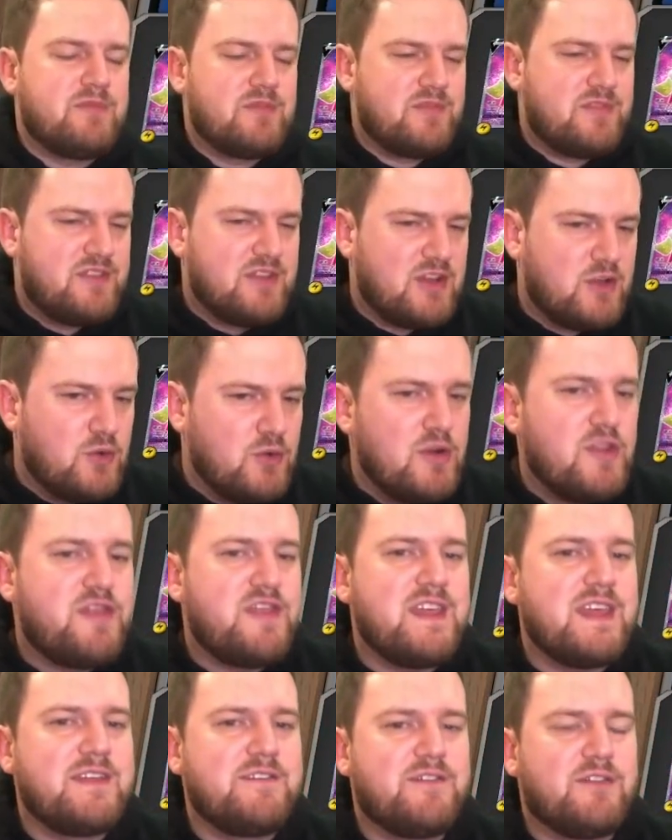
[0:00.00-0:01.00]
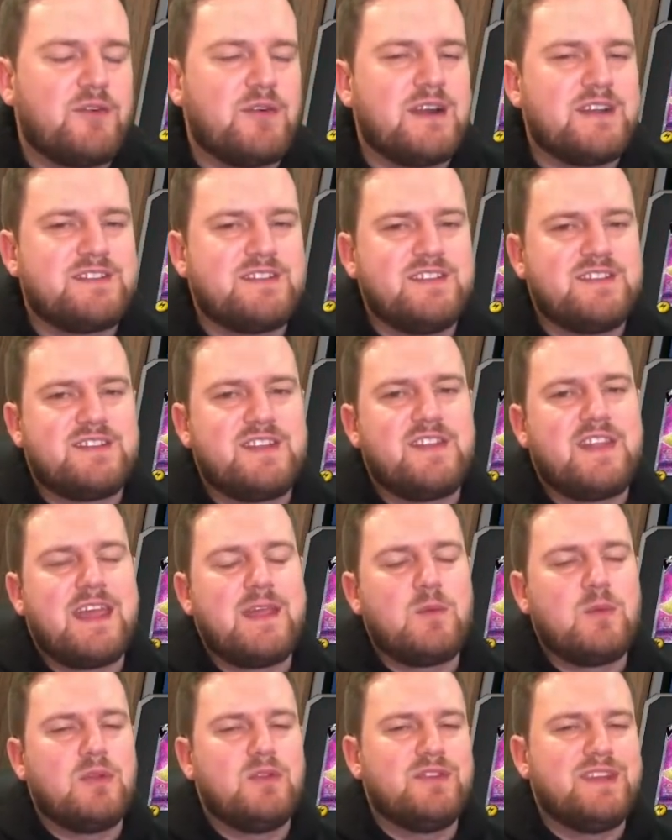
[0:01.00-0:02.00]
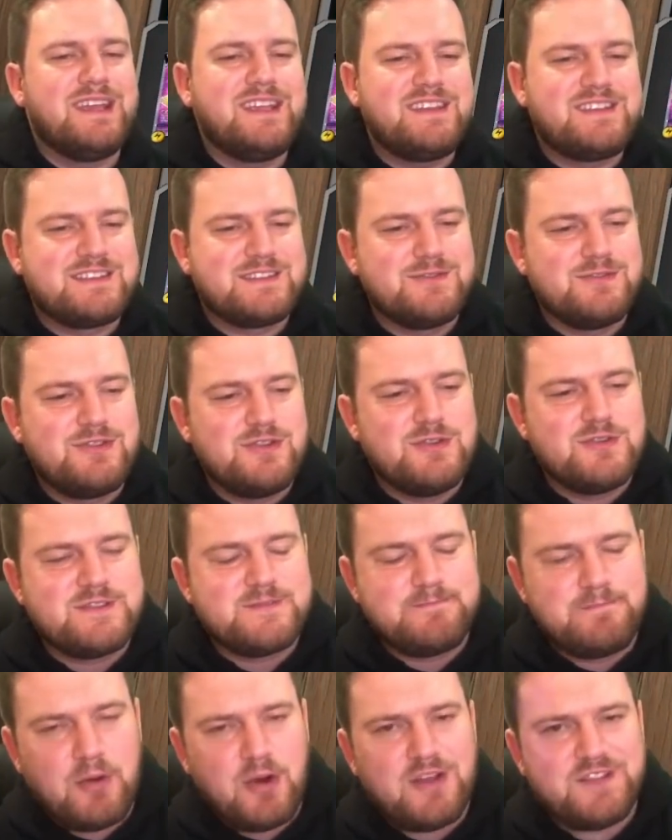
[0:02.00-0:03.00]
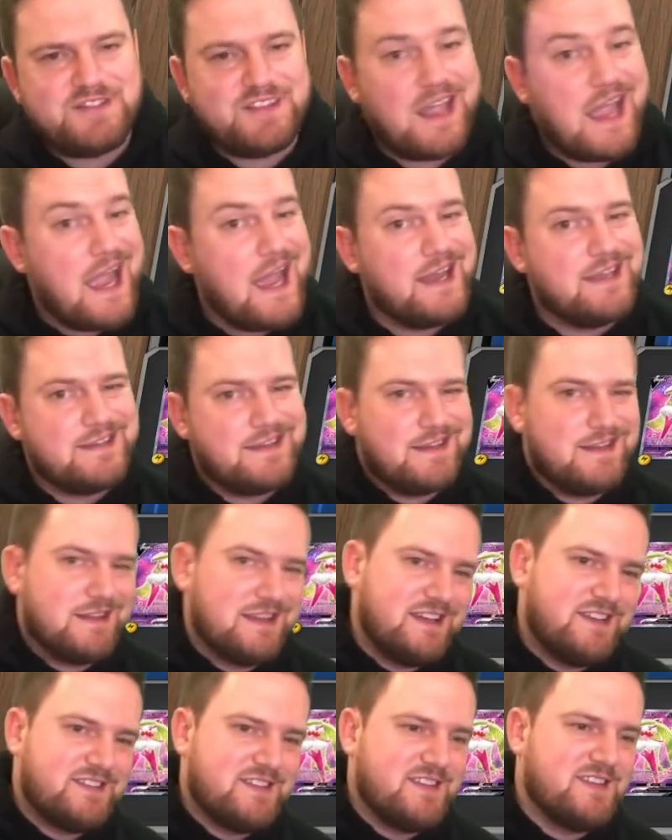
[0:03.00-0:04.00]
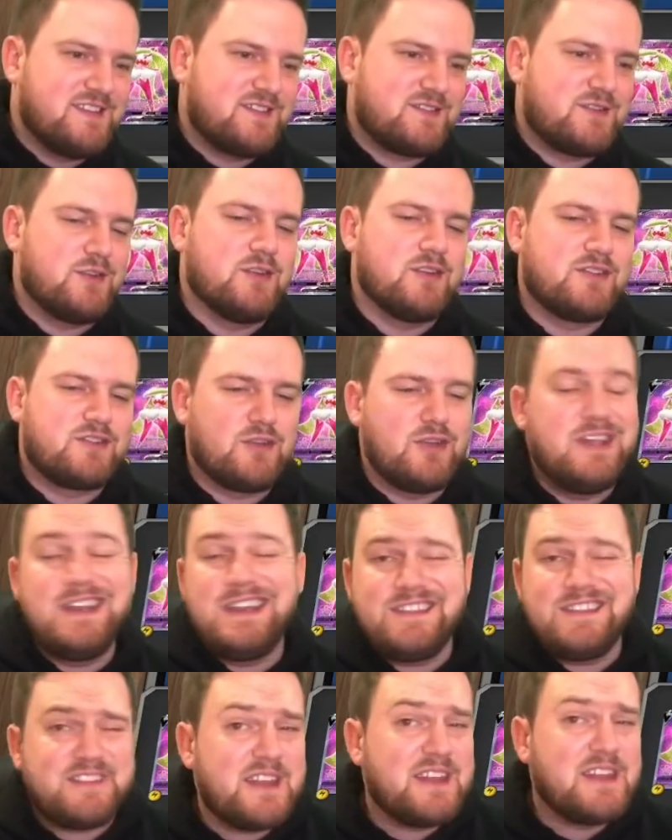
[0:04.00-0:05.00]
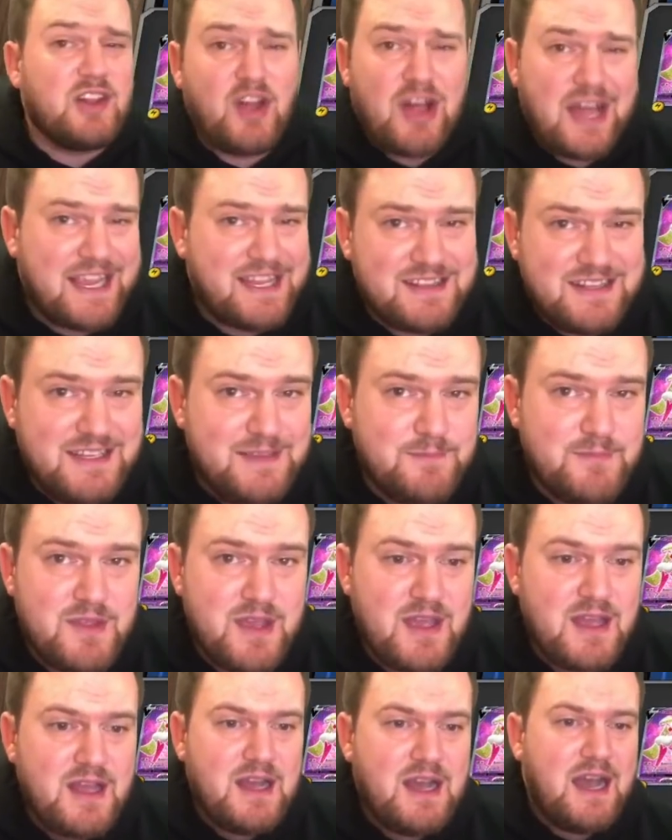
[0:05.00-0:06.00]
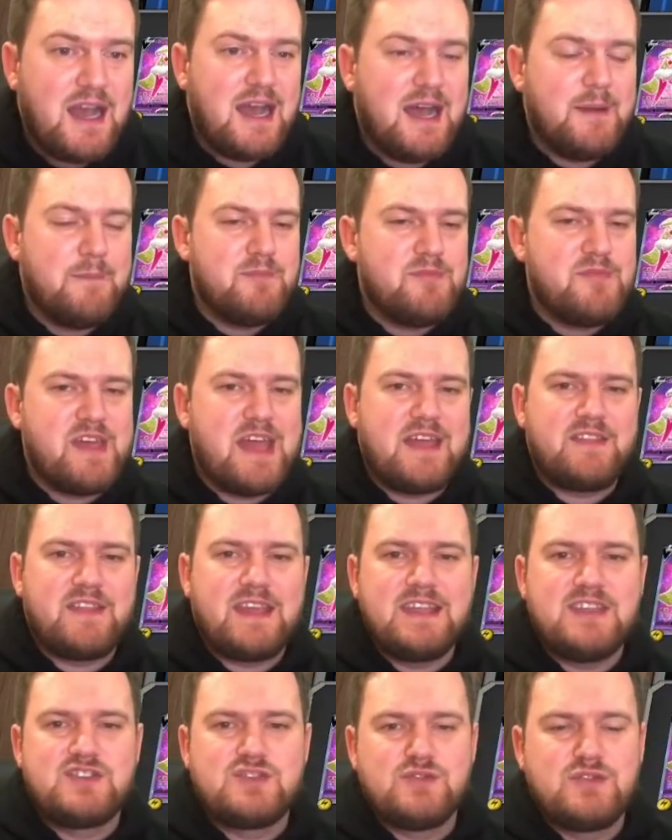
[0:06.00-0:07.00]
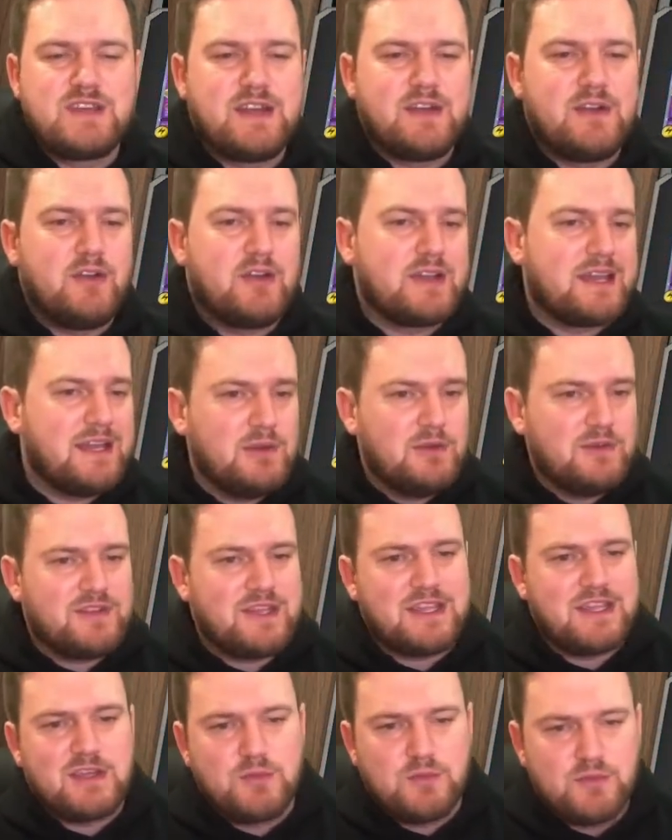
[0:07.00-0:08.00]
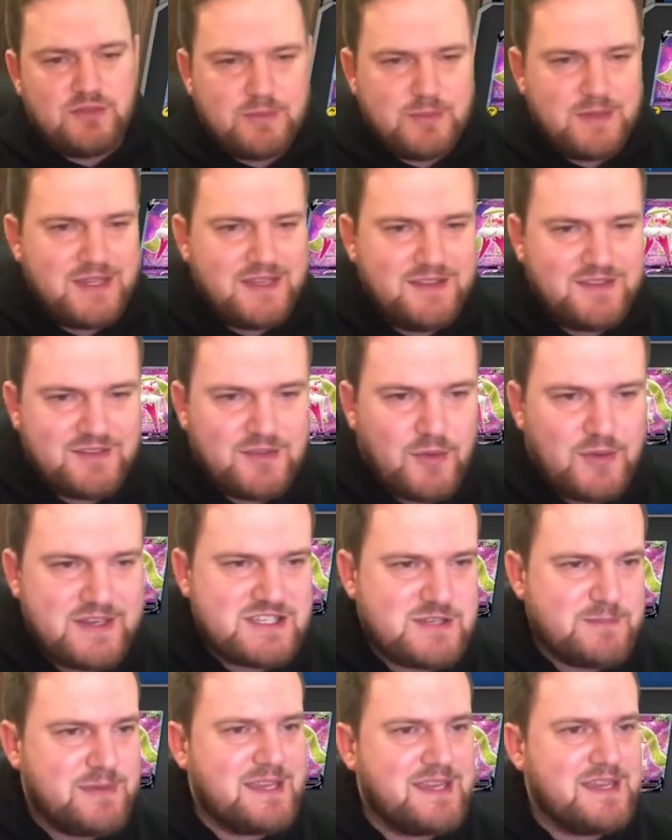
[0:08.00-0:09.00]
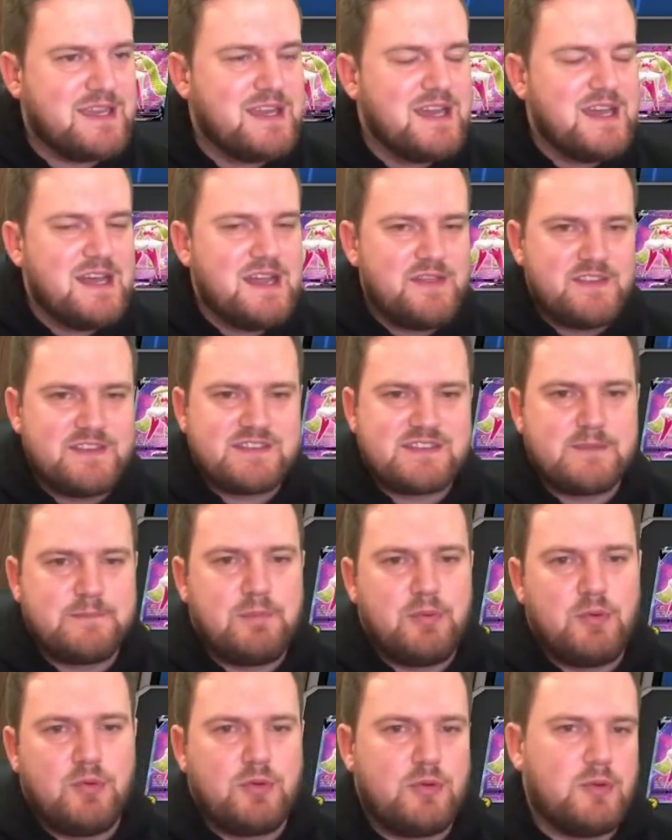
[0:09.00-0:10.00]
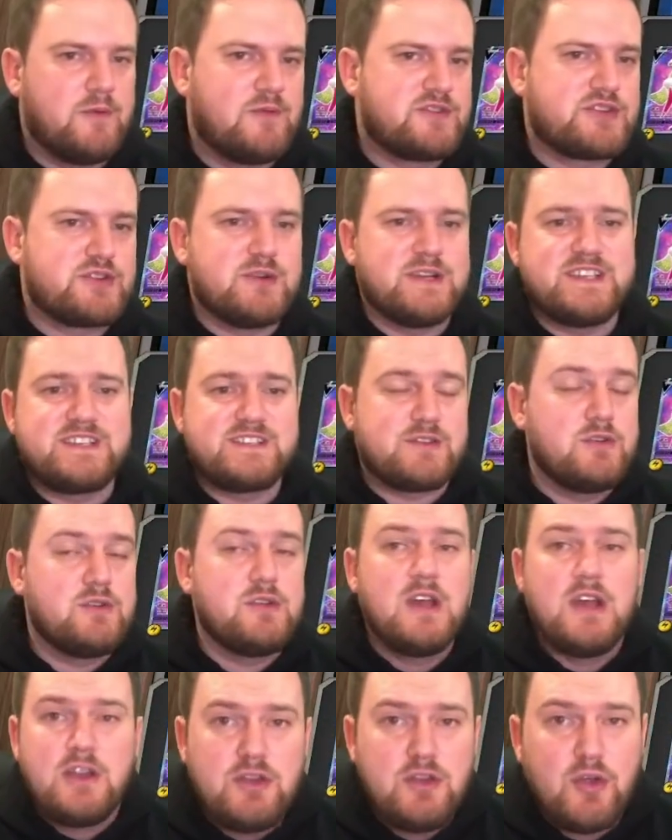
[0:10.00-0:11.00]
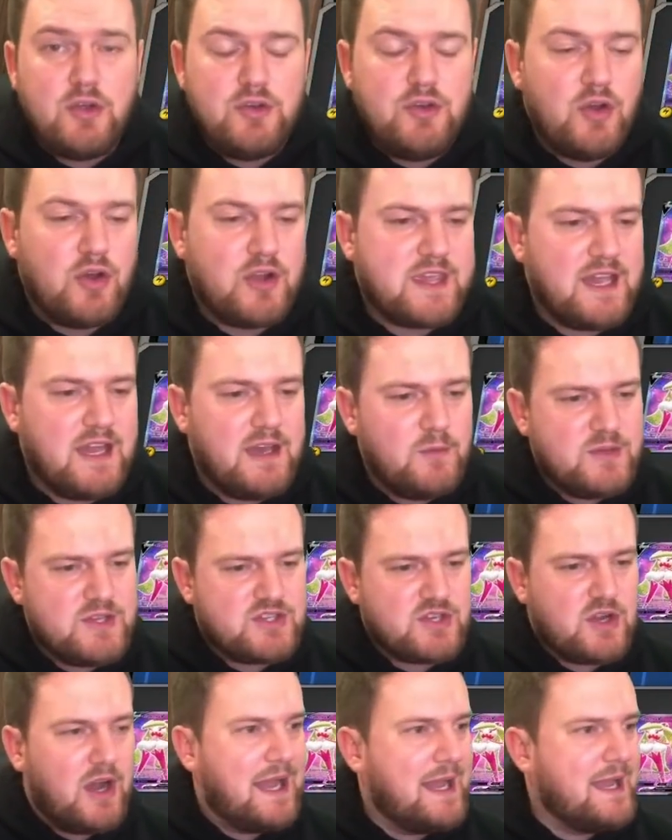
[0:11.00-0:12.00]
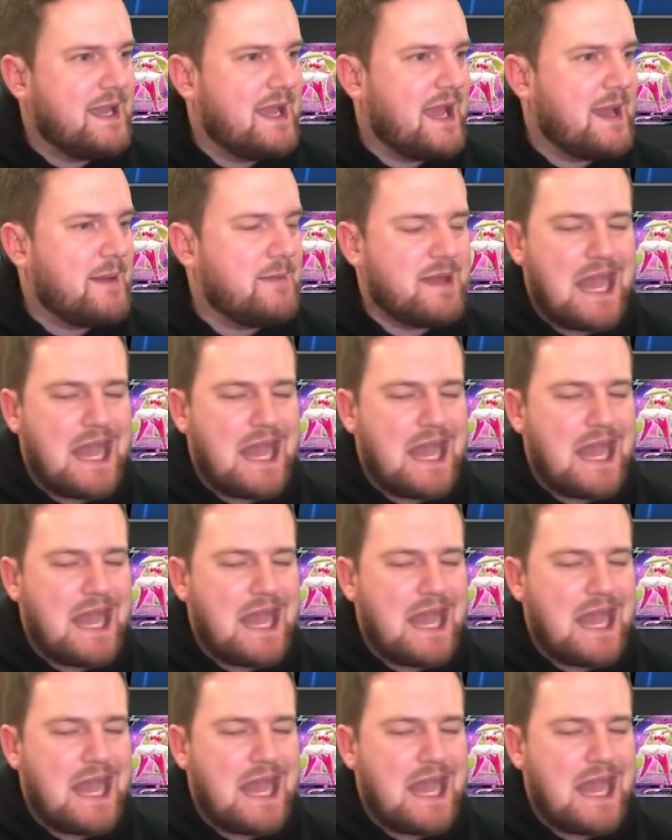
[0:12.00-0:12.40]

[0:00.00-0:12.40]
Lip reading: The good thing for us is that they will need to use Boss and Elisa this turn, so it is unlikely that they do get a knockout. Looks like Guzma is going to be the supporter of choice, so no knockout, which I am